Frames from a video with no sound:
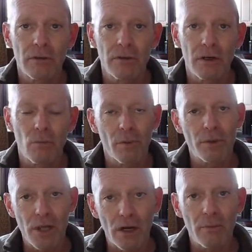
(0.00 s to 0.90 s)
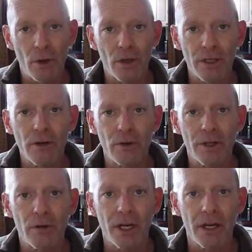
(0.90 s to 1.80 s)
uh, when we talk about it literally,
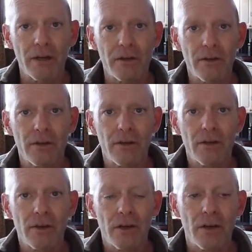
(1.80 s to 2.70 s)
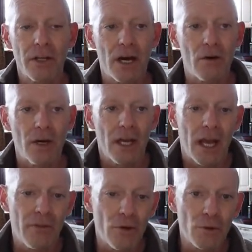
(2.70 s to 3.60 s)
okay? Now,
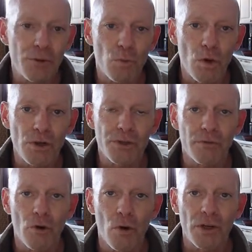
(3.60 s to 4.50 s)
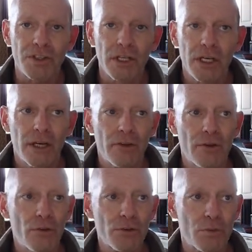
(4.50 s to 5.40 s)
and those words, of course, th
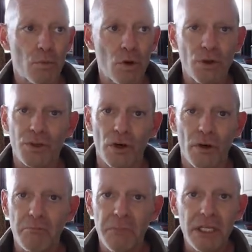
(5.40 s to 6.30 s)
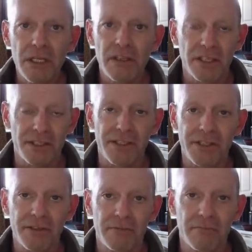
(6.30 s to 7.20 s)
those words are a
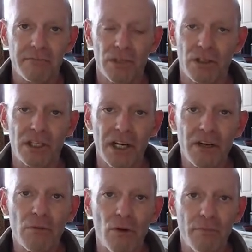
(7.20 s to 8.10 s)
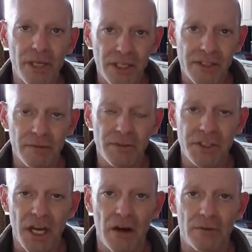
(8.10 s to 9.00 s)
meaningless, guttural mix of
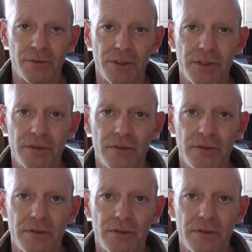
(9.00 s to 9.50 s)
sounds